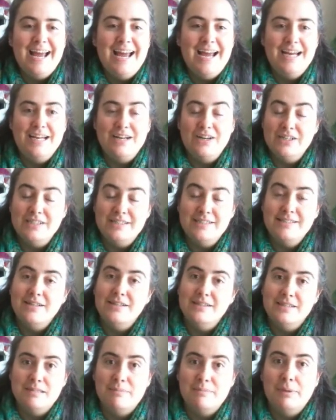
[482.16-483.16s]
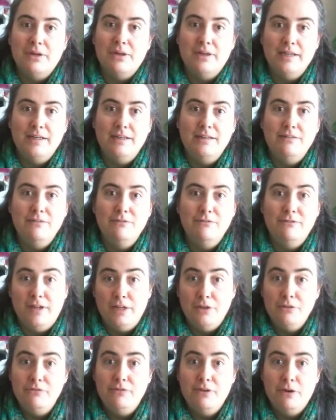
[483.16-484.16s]
and I started supplying
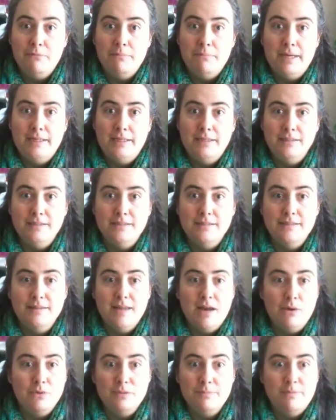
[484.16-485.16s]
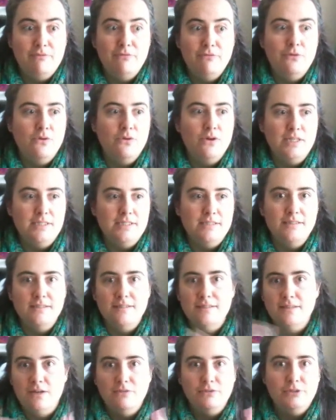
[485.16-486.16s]
fellow felt makers, and that was before I
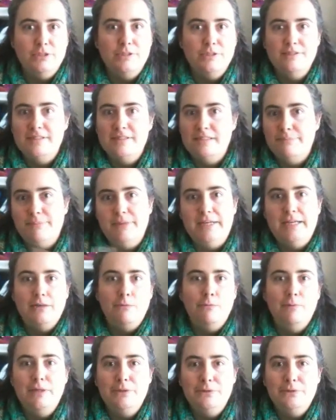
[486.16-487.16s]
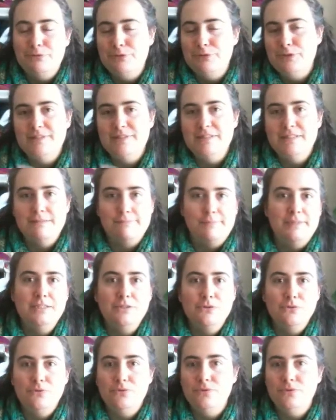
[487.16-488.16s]
discovered spinning wheels and
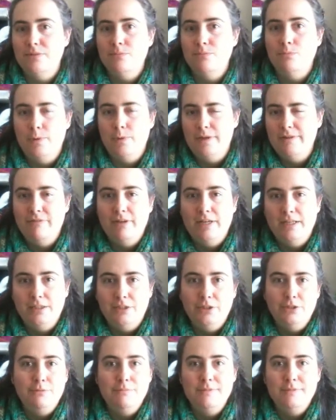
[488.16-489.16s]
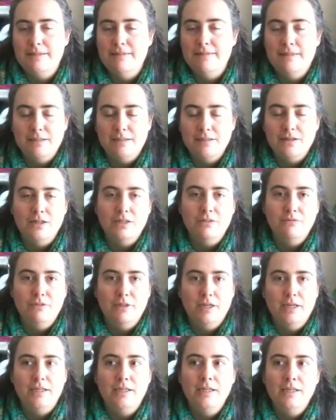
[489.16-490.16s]
spindles and weaving looms and that kind of
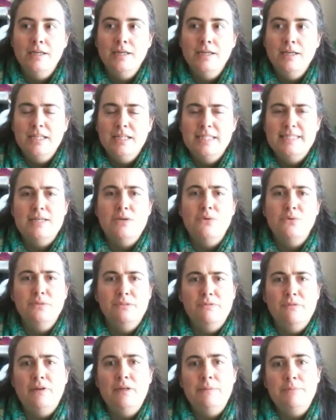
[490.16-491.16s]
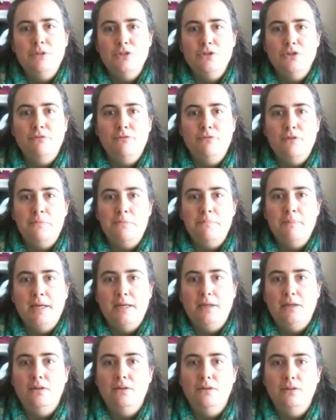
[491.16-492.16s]
thing. So I was very much a felt
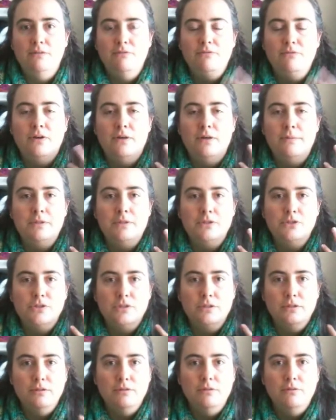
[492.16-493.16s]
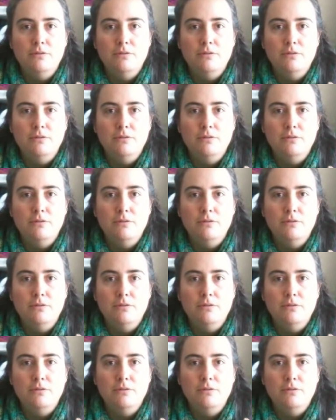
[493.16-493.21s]
maker, and very much